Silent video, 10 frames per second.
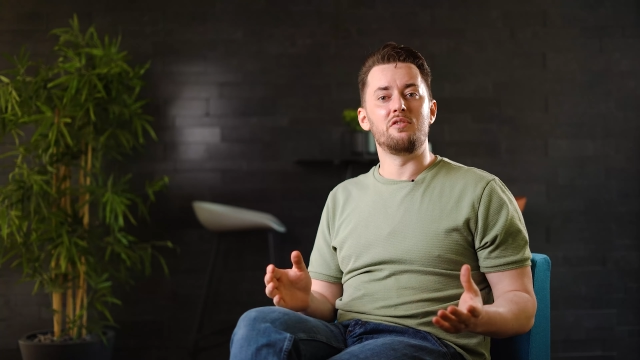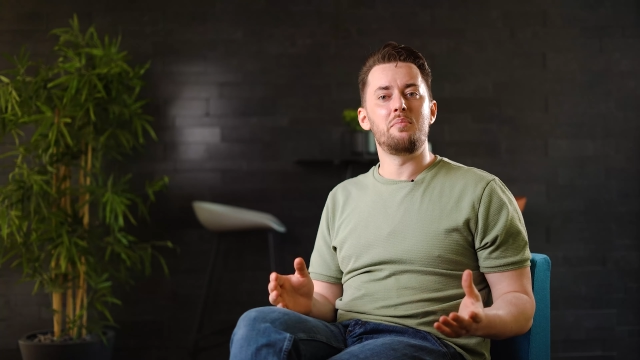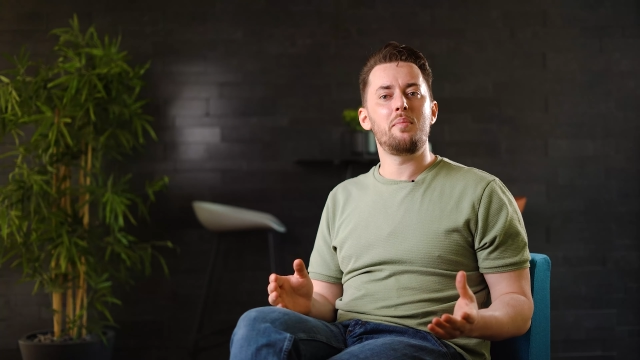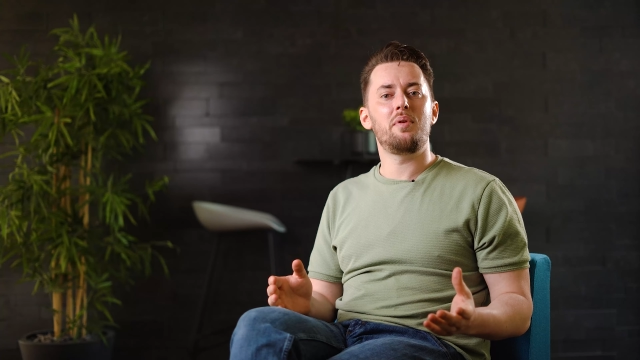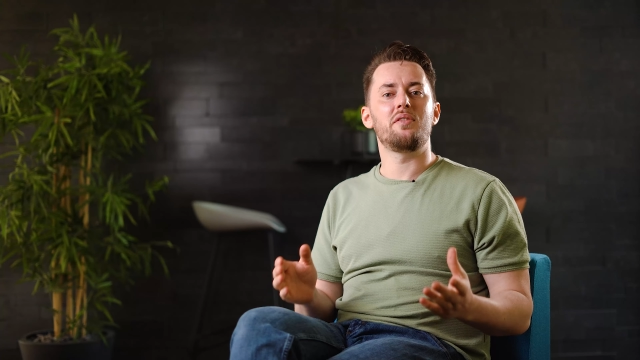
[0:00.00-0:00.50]

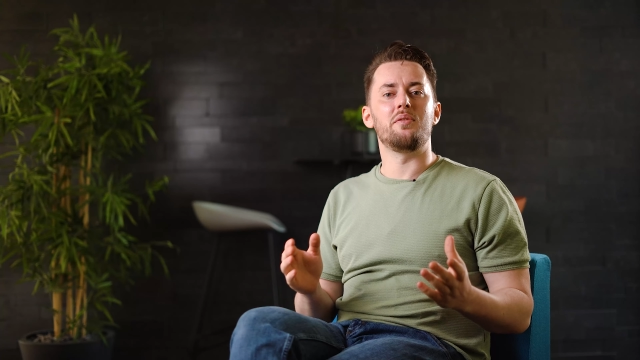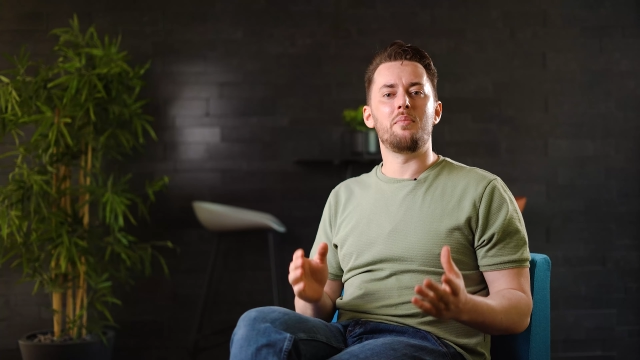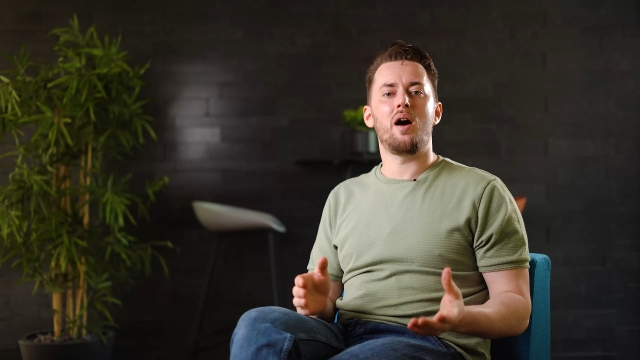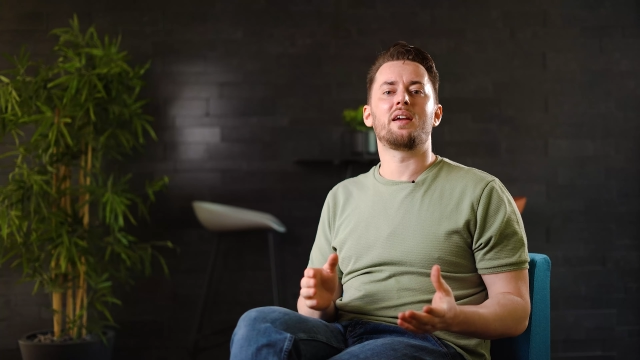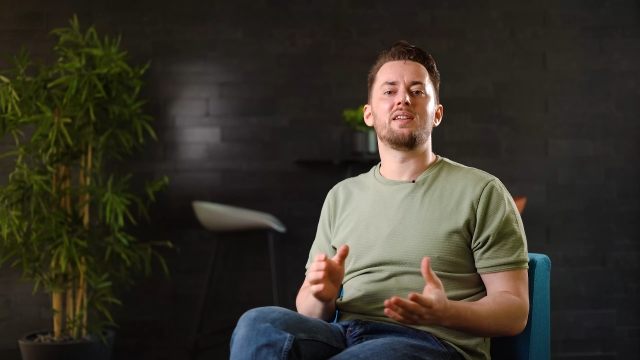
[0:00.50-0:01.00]
remember, the
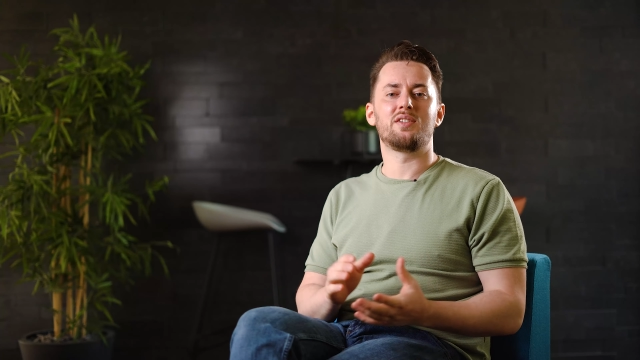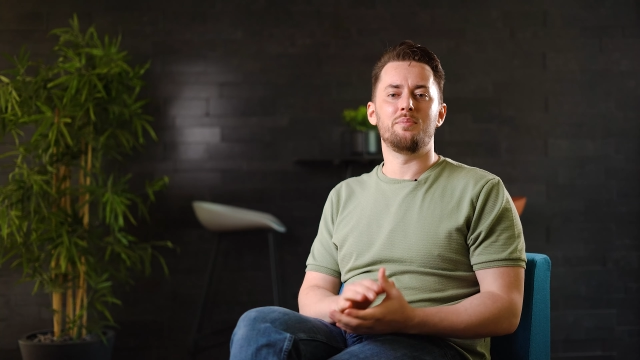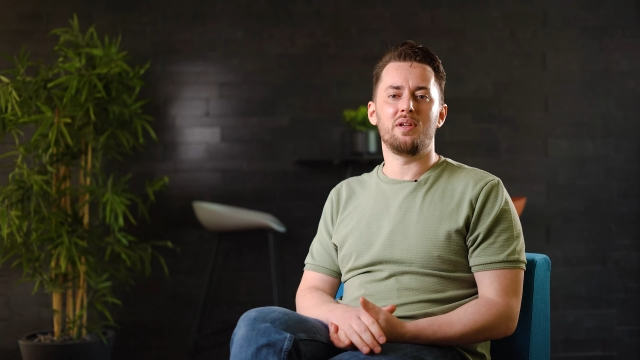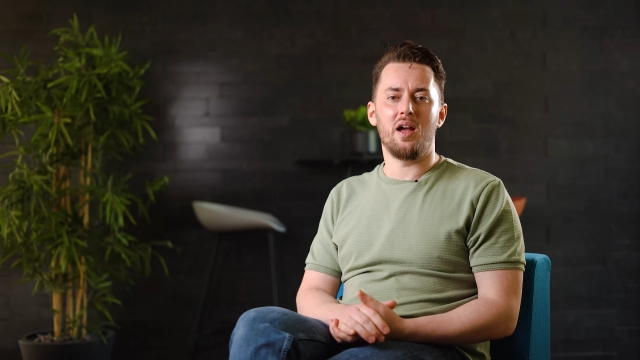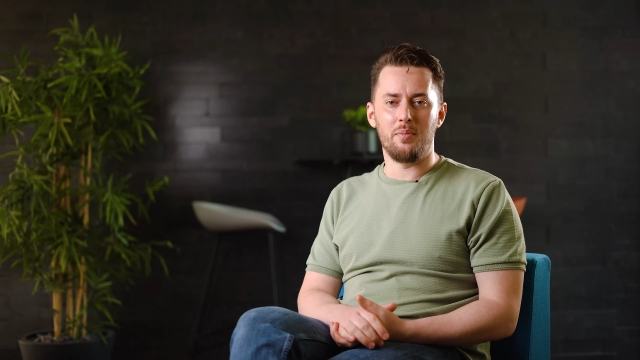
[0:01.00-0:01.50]
markets
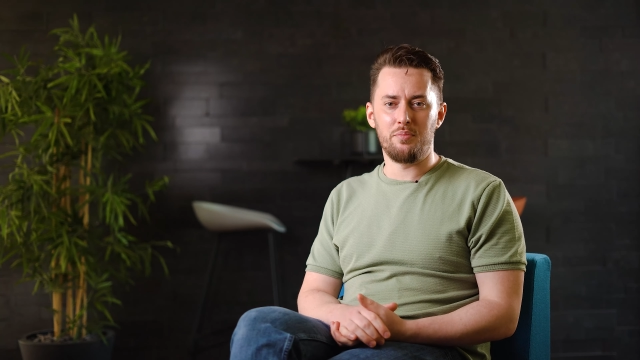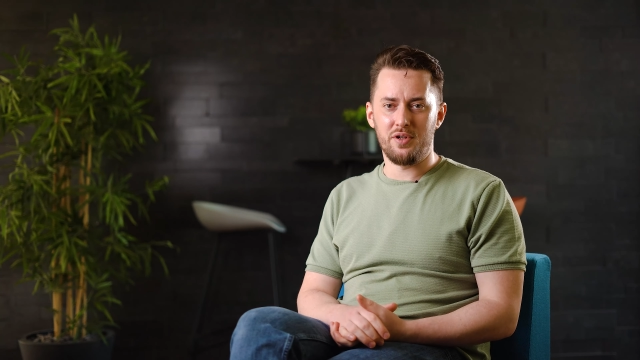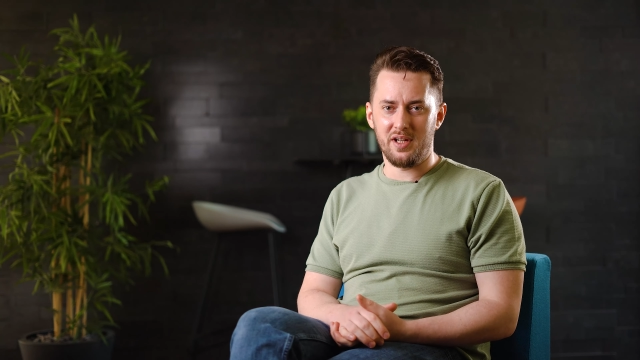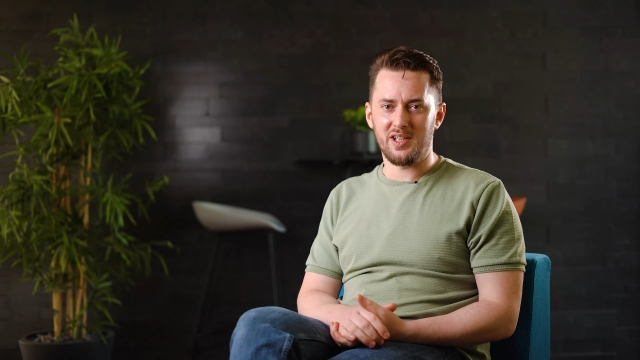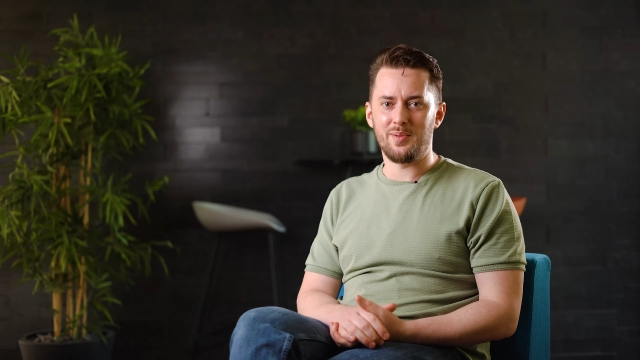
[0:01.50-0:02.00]
can be
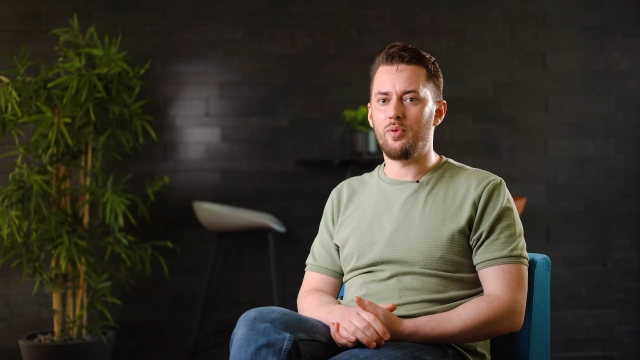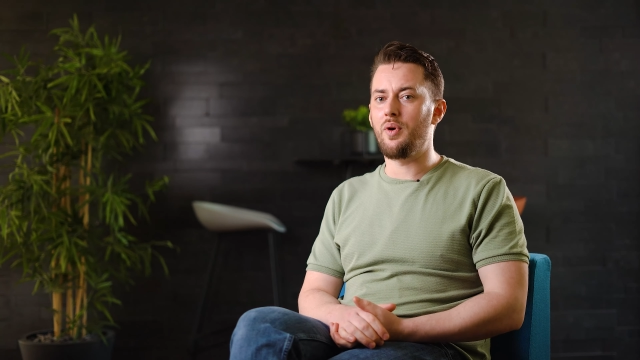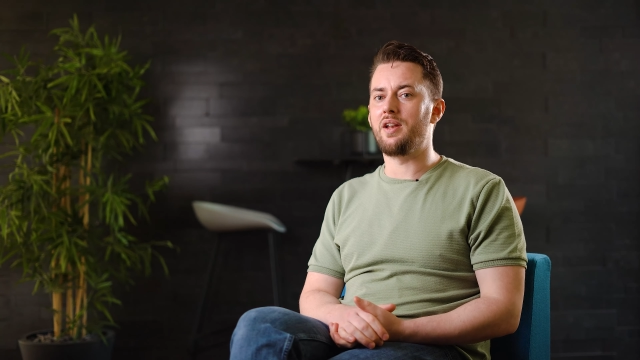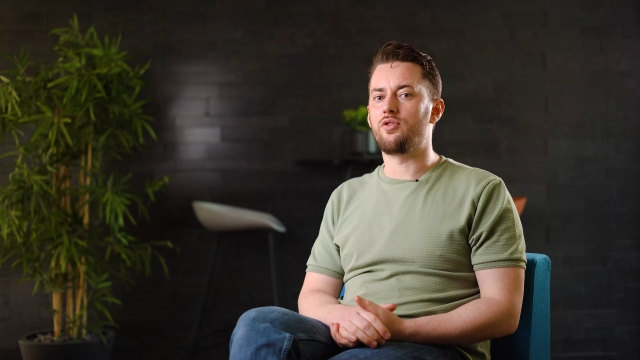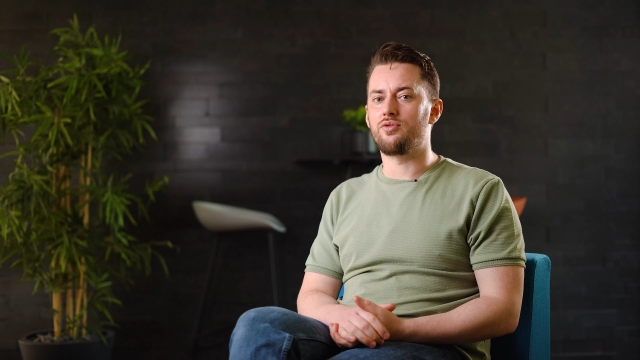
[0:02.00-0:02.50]
unpredictable
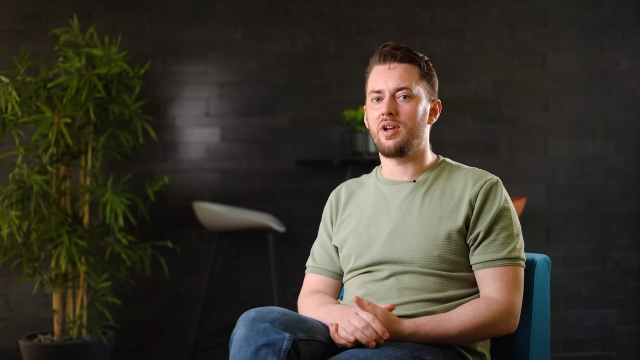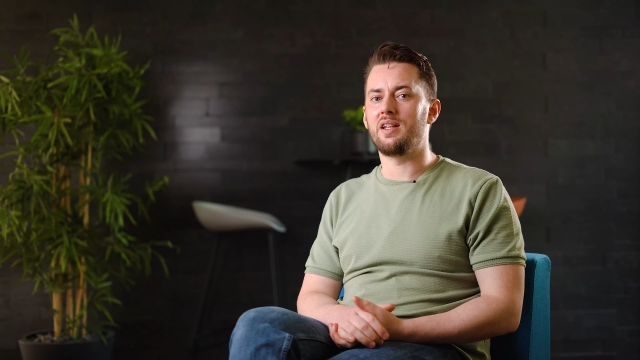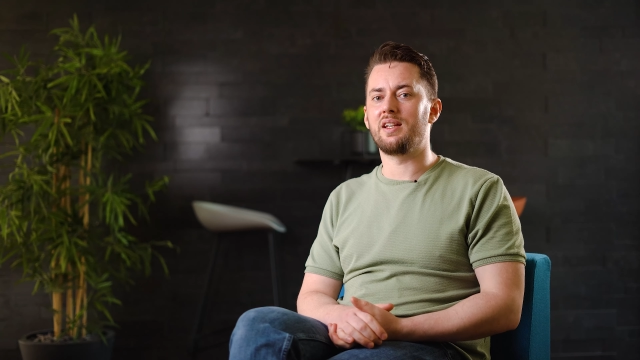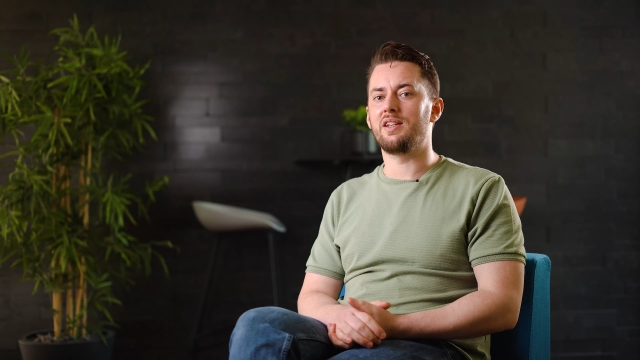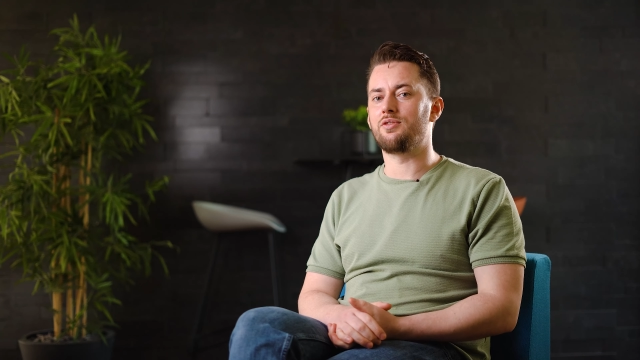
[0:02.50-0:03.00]
and
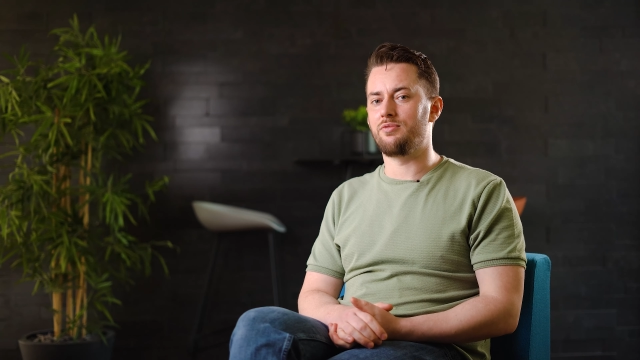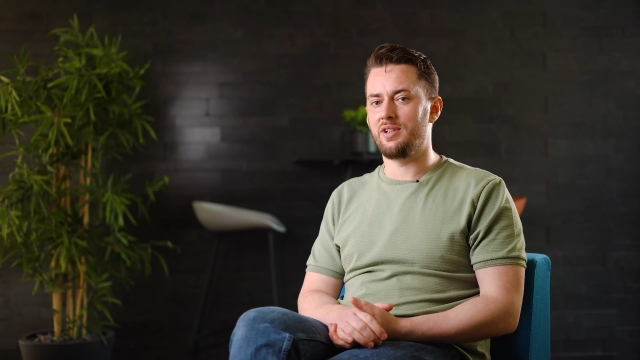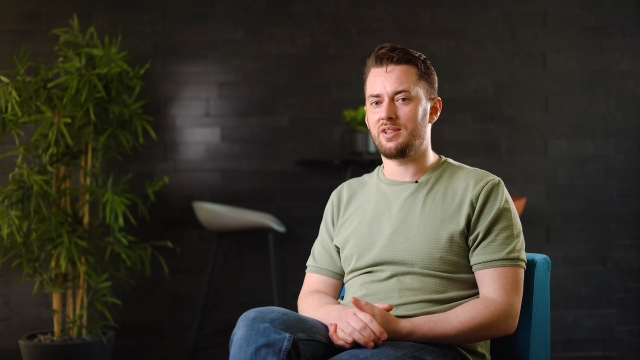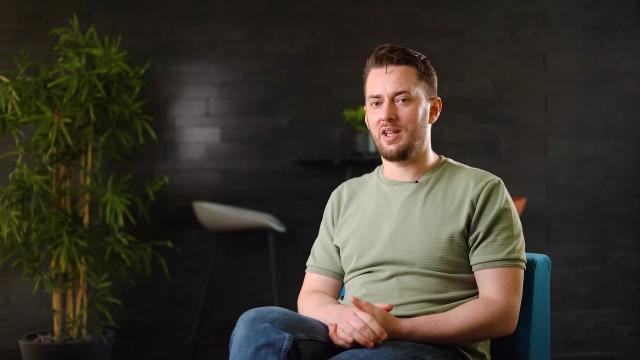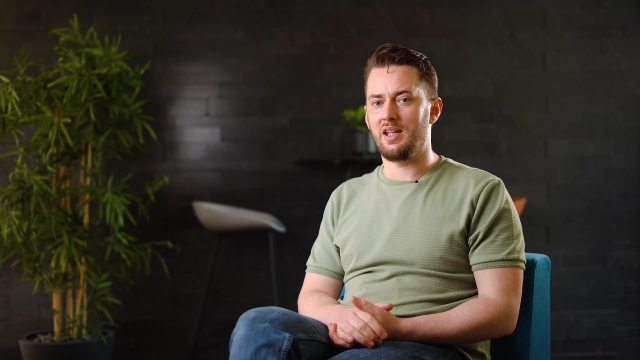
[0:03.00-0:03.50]
trading is
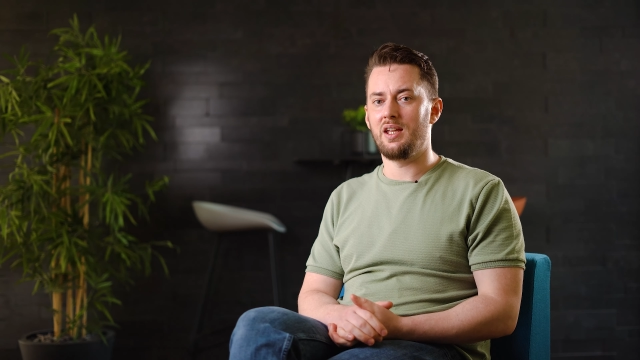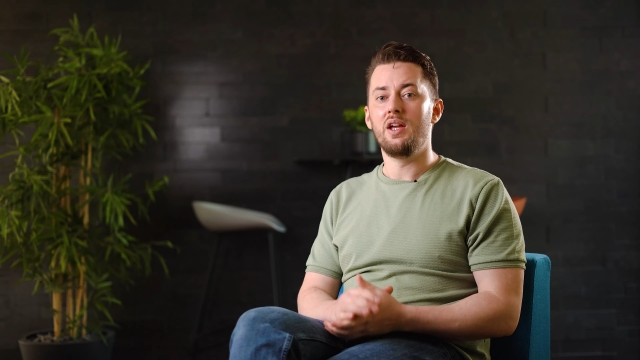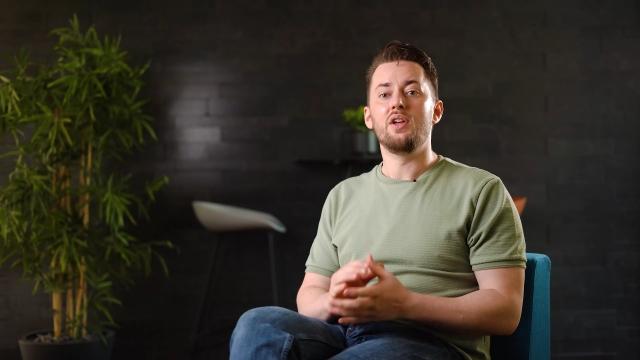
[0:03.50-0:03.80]
risky,